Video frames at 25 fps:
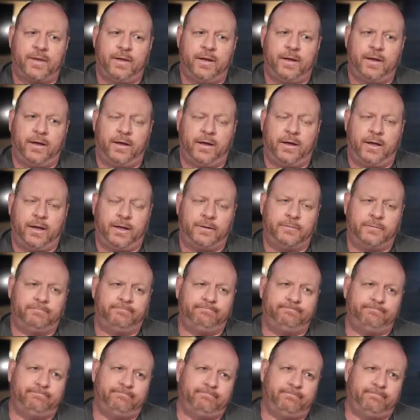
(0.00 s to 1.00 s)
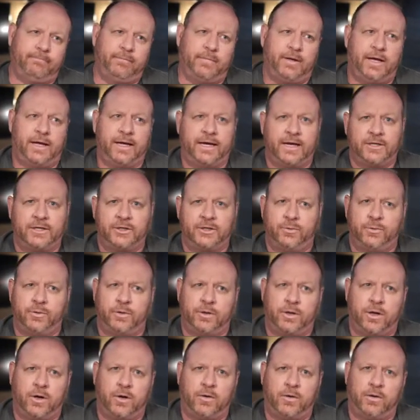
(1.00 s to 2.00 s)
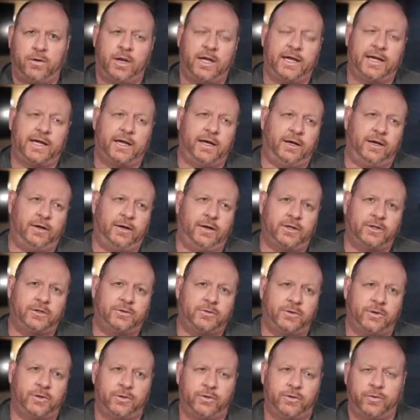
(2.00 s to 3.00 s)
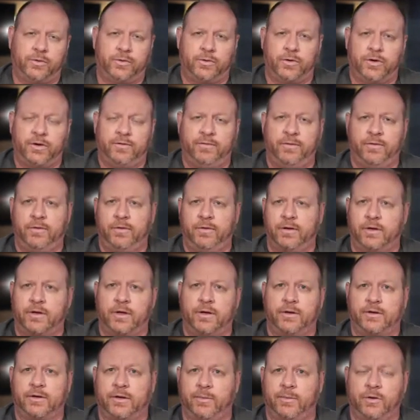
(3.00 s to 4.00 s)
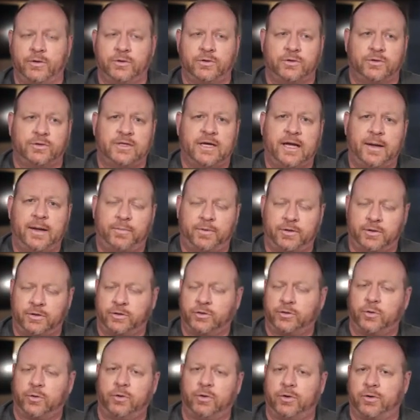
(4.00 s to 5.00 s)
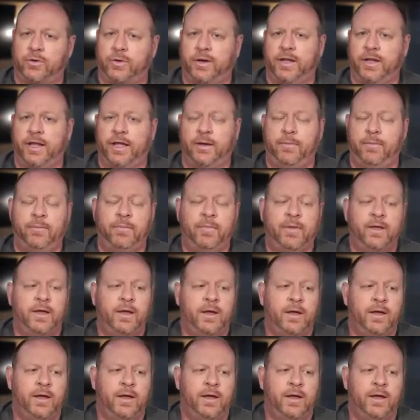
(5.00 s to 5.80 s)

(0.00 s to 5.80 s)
I guess you would call it like an industrial or even a commercial type controller in them,